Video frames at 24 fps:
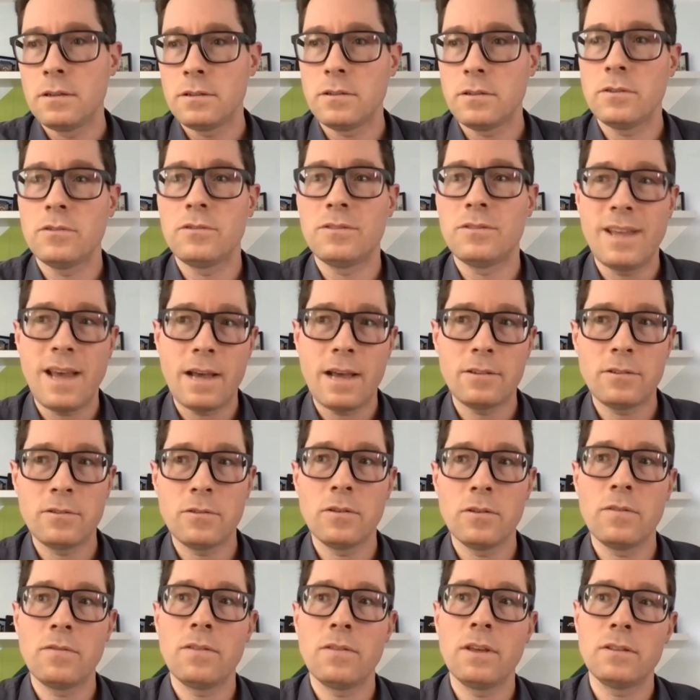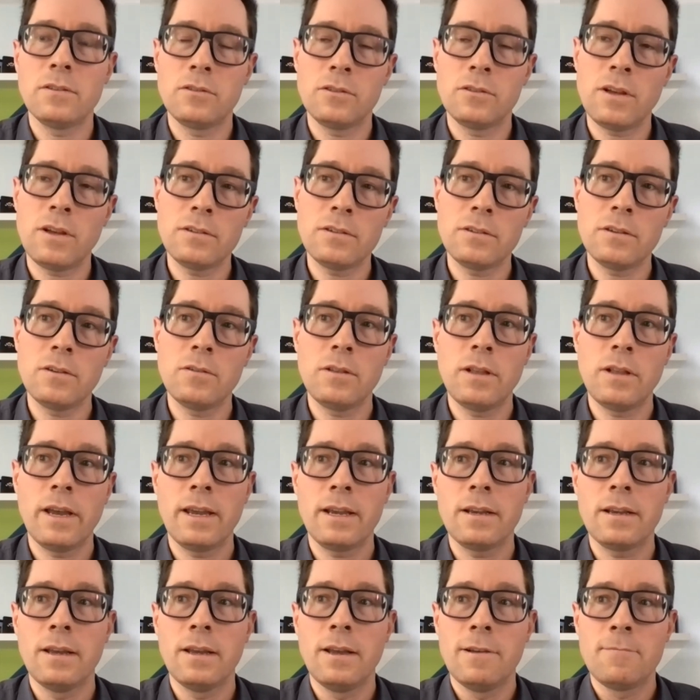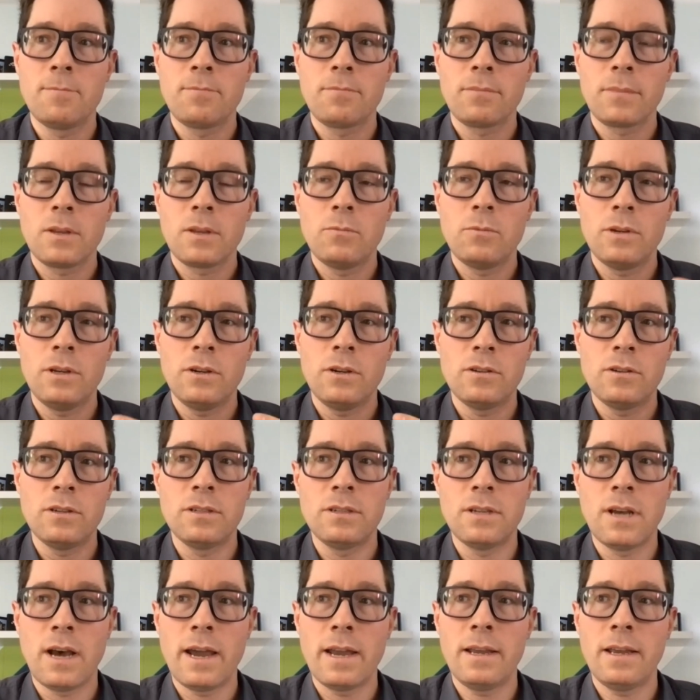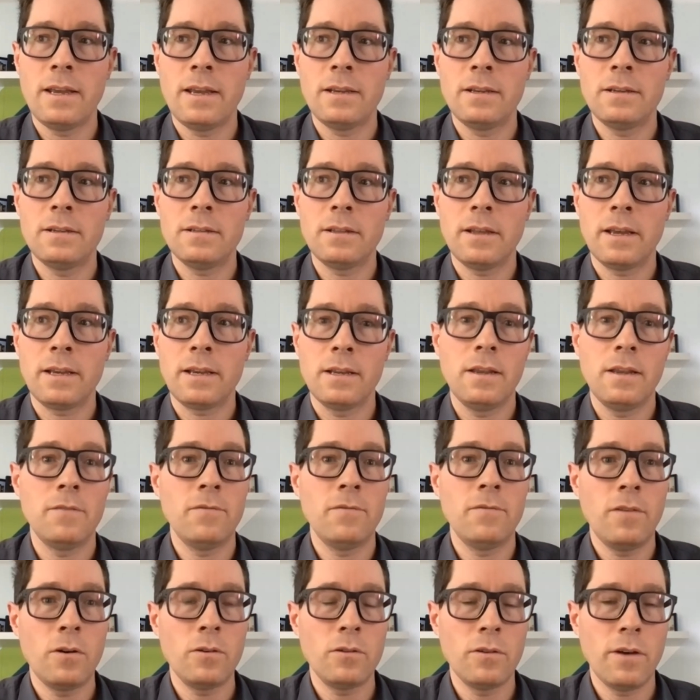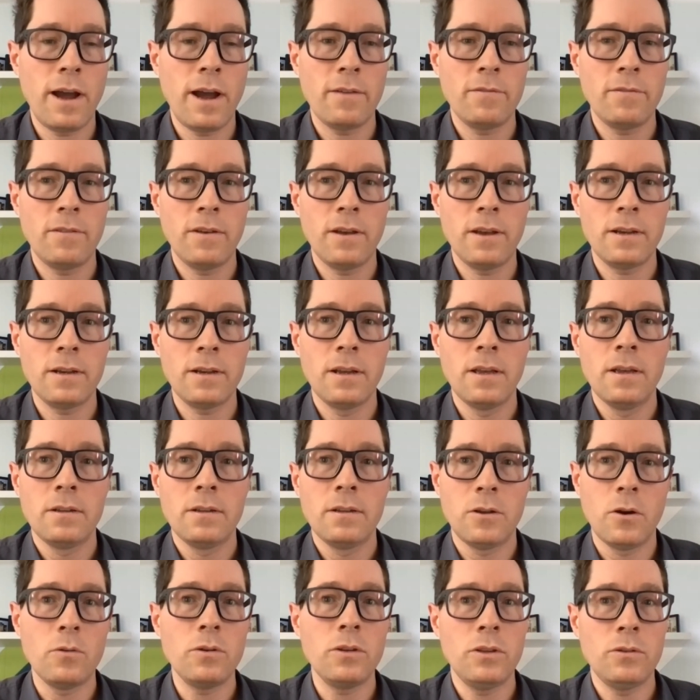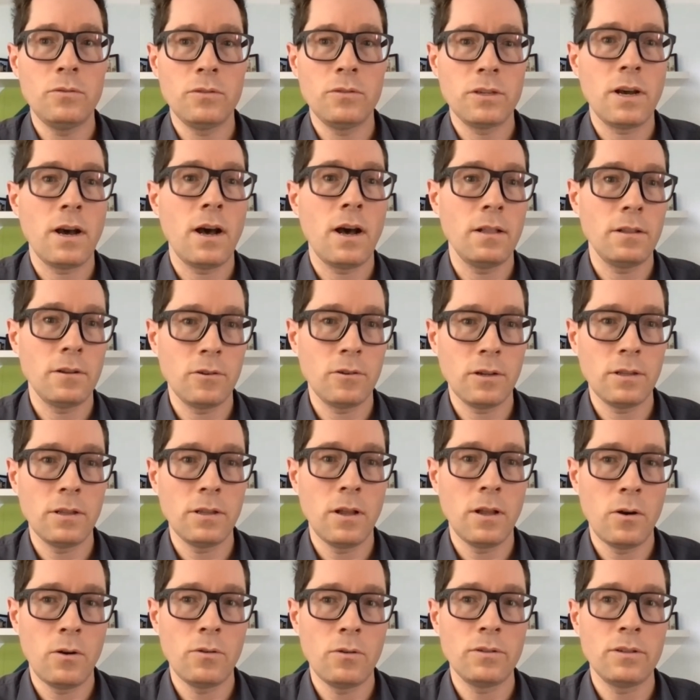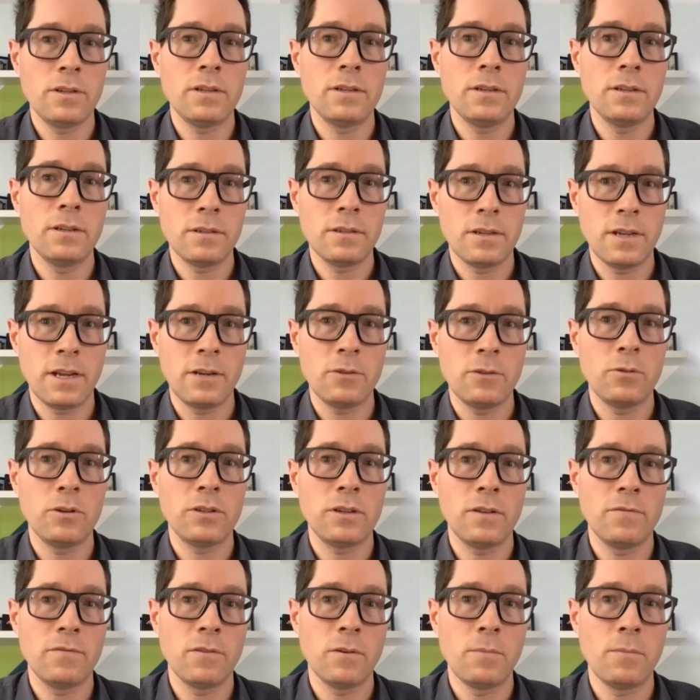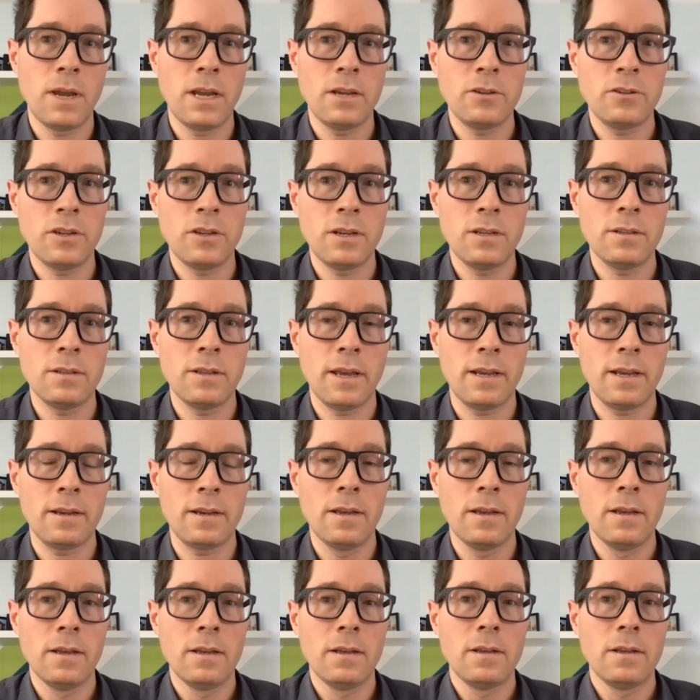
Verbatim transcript: So there's that sort of thing. There's also like when you're designing like an infographic, don't use color alone to distinguish information. Like